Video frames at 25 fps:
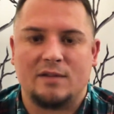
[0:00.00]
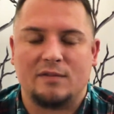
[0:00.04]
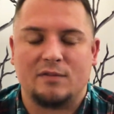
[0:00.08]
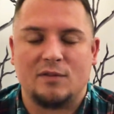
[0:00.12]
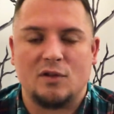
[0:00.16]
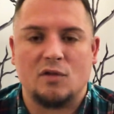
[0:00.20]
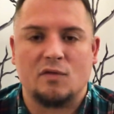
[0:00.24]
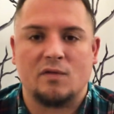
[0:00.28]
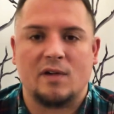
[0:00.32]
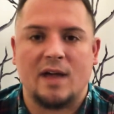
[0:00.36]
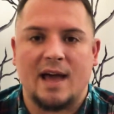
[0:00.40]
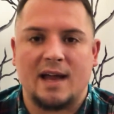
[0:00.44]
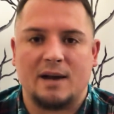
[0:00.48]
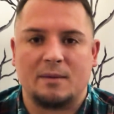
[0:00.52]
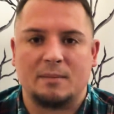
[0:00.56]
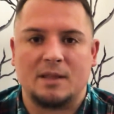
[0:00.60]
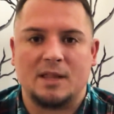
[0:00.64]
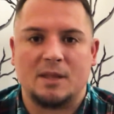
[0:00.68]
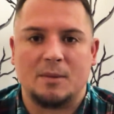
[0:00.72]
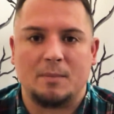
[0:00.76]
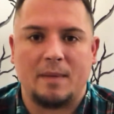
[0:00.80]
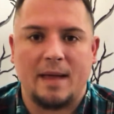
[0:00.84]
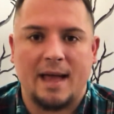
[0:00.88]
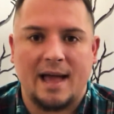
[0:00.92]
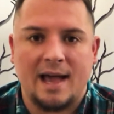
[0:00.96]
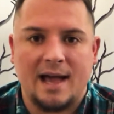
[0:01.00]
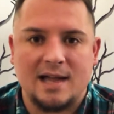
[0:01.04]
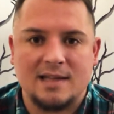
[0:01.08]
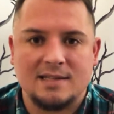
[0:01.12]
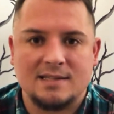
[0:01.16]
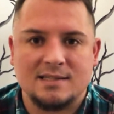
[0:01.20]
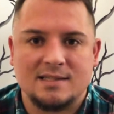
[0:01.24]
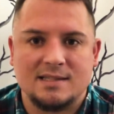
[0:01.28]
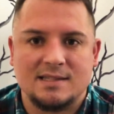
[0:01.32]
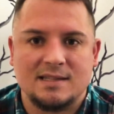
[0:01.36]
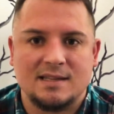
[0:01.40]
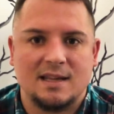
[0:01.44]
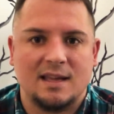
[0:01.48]
If you've had them in the
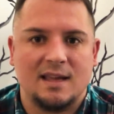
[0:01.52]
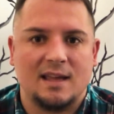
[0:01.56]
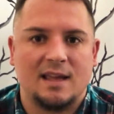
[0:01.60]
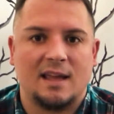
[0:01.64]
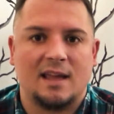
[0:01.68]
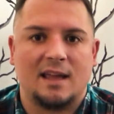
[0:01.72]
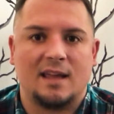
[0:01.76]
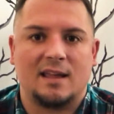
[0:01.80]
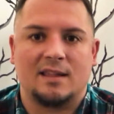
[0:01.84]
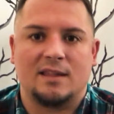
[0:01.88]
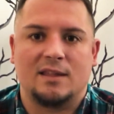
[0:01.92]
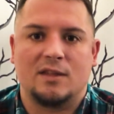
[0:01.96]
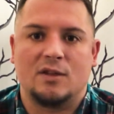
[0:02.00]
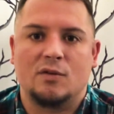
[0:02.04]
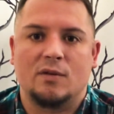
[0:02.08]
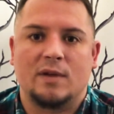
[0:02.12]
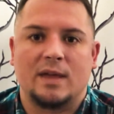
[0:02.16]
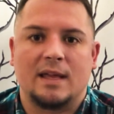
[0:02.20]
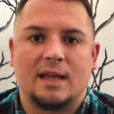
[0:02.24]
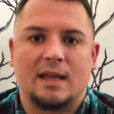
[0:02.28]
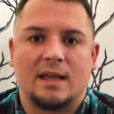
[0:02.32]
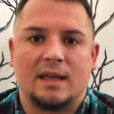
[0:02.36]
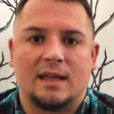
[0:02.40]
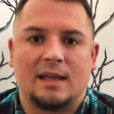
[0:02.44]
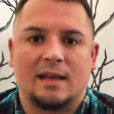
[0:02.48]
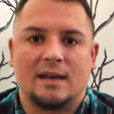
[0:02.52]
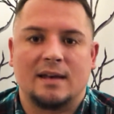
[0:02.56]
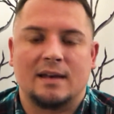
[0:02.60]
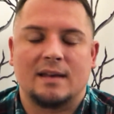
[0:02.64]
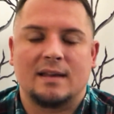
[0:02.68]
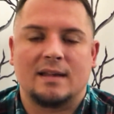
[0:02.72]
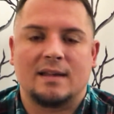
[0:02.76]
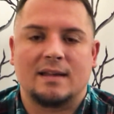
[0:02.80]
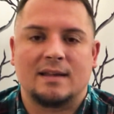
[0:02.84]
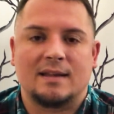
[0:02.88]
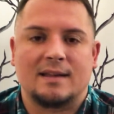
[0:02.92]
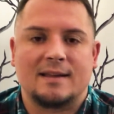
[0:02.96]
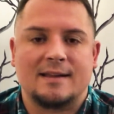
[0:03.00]
past, you can
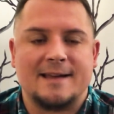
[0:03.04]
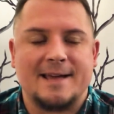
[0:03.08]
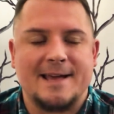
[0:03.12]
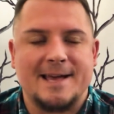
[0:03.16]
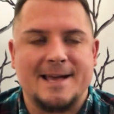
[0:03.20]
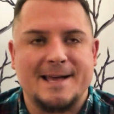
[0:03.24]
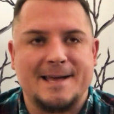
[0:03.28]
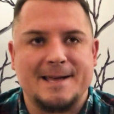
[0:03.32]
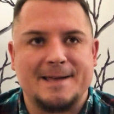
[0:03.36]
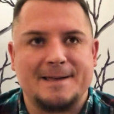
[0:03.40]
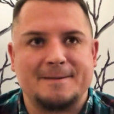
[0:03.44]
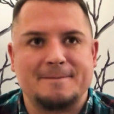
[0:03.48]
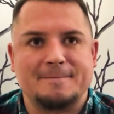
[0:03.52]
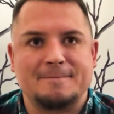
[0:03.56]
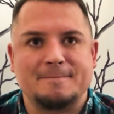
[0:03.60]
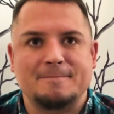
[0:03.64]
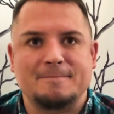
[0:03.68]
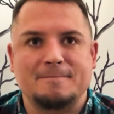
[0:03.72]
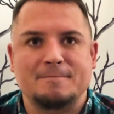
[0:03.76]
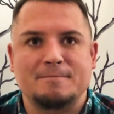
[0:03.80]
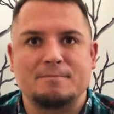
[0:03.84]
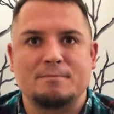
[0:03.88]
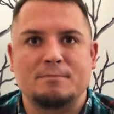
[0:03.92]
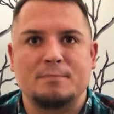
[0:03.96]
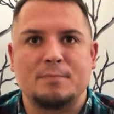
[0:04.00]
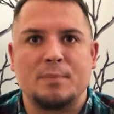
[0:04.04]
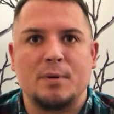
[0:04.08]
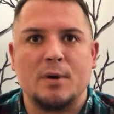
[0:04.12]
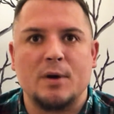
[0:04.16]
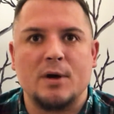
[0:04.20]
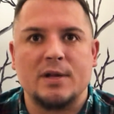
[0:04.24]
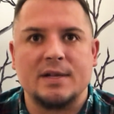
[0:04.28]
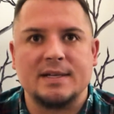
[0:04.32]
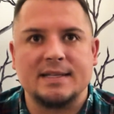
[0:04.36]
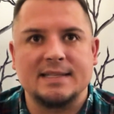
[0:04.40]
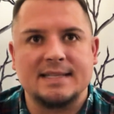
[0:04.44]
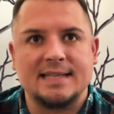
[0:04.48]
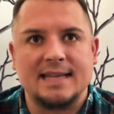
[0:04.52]
um,
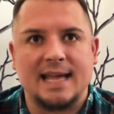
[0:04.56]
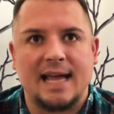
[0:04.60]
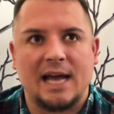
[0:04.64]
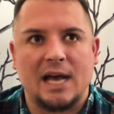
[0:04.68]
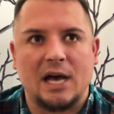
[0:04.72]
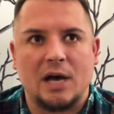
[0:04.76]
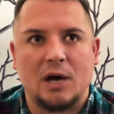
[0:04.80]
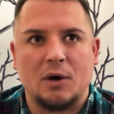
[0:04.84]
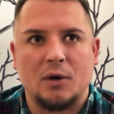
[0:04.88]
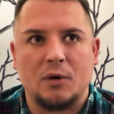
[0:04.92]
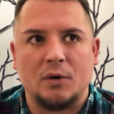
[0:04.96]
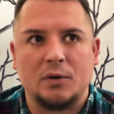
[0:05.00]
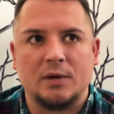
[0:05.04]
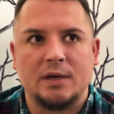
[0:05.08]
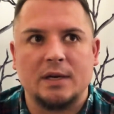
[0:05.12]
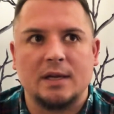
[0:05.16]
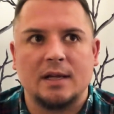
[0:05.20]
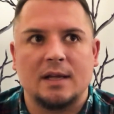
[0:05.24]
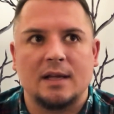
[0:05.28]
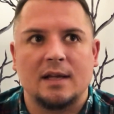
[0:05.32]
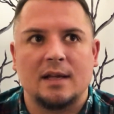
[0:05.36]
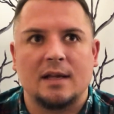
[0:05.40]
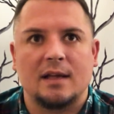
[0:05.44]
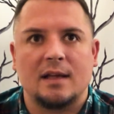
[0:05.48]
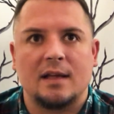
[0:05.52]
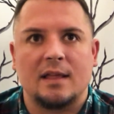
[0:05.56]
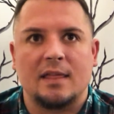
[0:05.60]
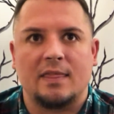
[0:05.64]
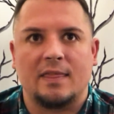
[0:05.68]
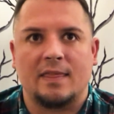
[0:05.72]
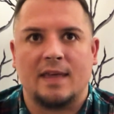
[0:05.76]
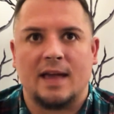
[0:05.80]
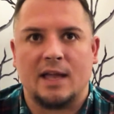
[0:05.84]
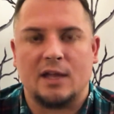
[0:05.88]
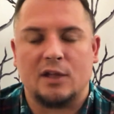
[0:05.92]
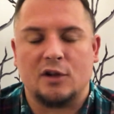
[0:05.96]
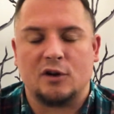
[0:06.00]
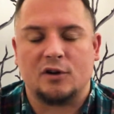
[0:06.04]
put down
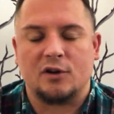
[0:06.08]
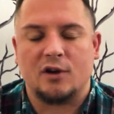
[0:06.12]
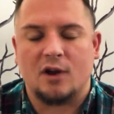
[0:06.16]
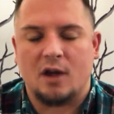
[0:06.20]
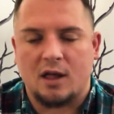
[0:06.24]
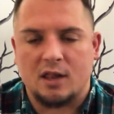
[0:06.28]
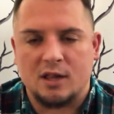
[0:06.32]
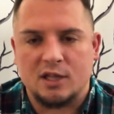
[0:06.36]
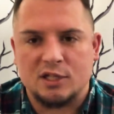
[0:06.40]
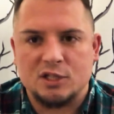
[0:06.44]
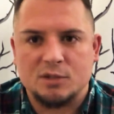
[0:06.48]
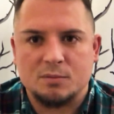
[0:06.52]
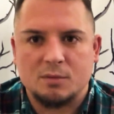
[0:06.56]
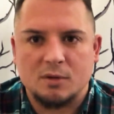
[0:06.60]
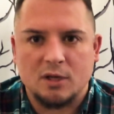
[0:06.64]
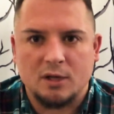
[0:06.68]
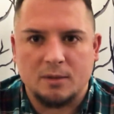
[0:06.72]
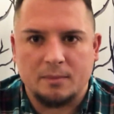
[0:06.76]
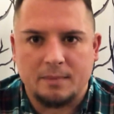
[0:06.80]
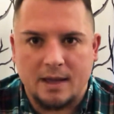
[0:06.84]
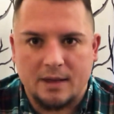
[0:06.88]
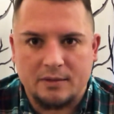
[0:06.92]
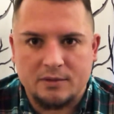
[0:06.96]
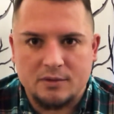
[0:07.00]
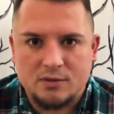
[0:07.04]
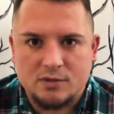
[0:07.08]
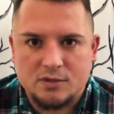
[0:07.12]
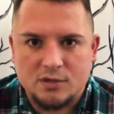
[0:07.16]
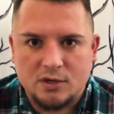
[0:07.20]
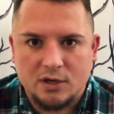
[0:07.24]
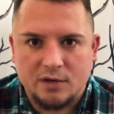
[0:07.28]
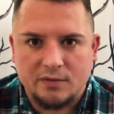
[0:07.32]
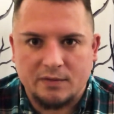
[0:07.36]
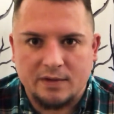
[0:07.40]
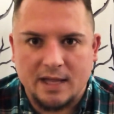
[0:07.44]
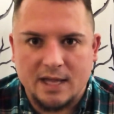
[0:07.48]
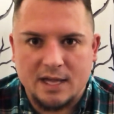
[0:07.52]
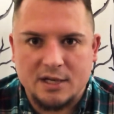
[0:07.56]
that you're knowledgeable about those
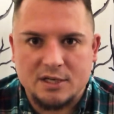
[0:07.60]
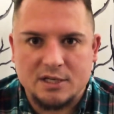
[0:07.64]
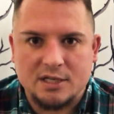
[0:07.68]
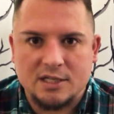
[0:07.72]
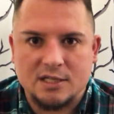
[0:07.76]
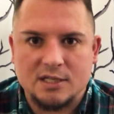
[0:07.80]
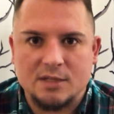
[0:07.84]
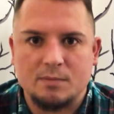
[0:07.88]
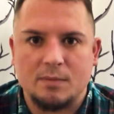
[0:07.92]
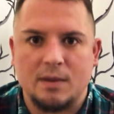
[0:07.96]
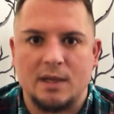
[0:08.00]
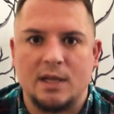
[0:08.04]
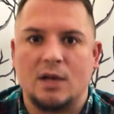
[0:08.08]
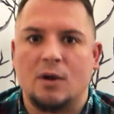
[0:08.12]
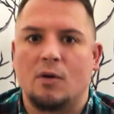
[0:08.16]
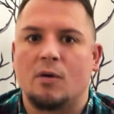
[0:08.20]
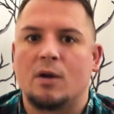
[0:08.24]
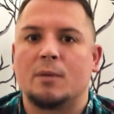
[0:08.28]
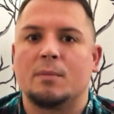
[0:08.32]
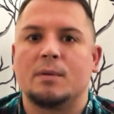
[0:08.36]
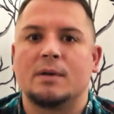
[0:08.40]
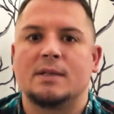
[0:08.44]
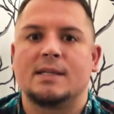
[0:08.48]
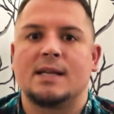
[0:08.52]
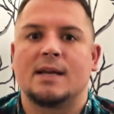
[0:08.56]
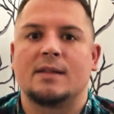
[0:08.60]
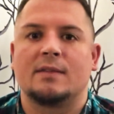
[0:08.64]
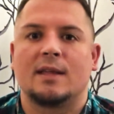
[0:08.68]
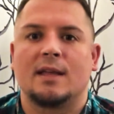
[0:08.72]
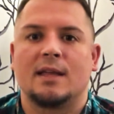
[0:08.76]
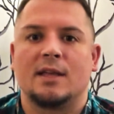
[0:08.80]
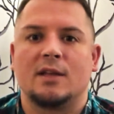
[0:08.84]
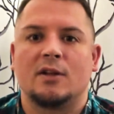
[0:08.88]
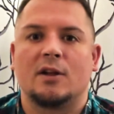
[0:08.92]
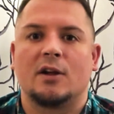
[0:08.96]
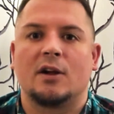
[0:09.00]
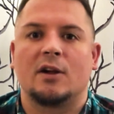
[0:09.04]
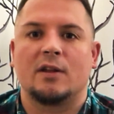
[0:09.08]
certifications, but you don't want to put down that
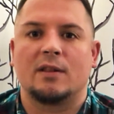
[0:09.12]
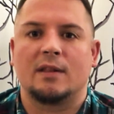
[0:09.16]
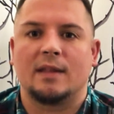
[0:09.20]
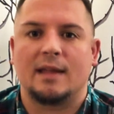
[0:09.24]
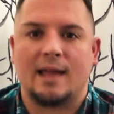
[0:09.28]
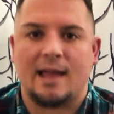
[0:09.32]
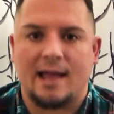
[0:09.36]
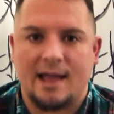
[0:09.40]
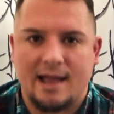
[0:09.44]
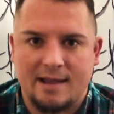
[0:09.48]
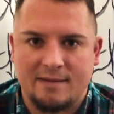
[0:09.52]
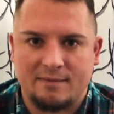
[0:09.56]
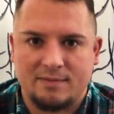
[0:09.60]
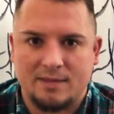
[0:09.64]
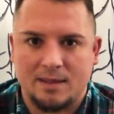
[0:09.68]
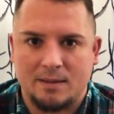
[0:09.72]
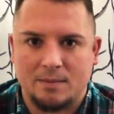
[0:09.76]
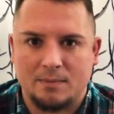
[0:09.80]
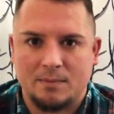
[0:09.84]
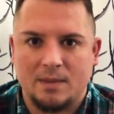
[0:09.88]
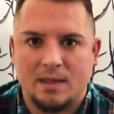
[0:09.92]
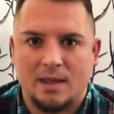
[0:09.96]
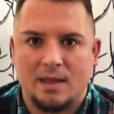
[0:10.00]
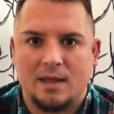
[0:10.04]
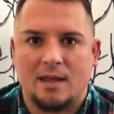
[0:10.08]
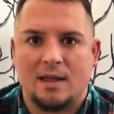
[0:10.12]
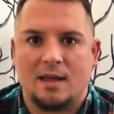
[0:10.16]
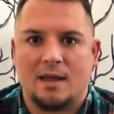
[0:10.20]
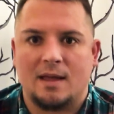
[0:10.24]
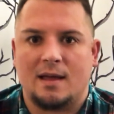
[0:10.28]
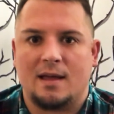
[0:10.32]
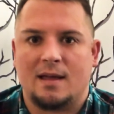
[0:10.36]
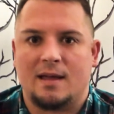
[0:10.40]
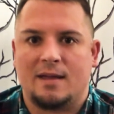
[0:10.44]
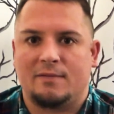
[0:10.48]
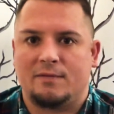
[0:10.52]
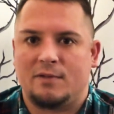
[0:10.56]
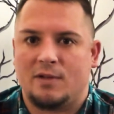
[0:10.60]
you currently have them
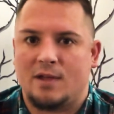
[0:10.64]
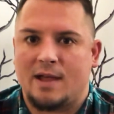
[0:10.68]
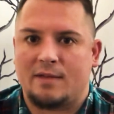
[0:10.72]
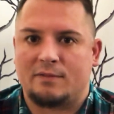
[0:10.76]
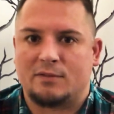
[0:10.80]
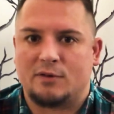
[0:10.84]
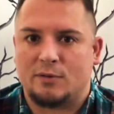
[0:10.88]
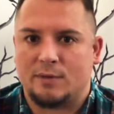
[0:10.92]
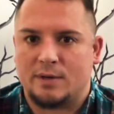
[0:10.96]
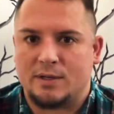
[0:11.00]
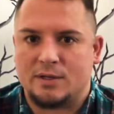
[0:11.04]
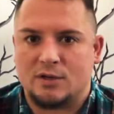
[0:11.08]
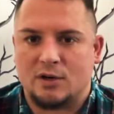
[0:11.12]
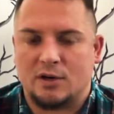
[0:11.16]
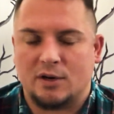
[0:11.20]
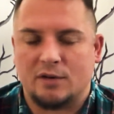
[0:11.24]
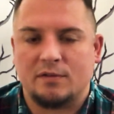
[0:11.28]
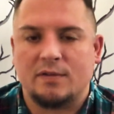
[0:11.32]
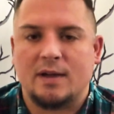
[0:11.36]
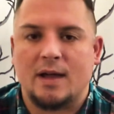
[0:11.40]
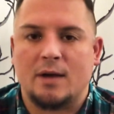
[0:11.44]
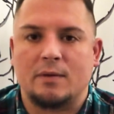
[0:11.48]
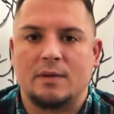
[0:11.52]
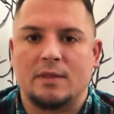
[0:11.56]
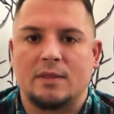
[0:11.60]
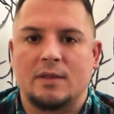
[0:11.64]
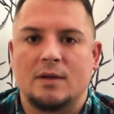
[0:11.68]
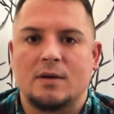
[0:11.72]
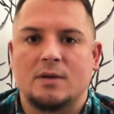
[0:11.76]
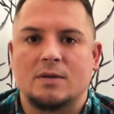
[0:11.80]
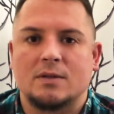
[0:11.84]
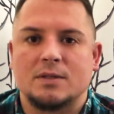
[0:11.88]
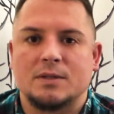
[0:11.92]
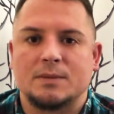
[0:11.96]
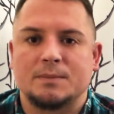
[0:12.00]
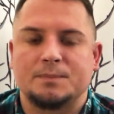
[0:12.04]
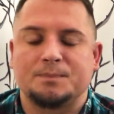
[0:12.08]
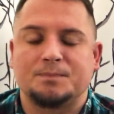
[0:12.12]
uh, if you have to recertify with
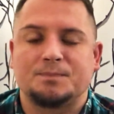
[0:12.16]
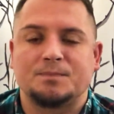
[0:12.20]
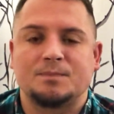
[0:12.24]
those.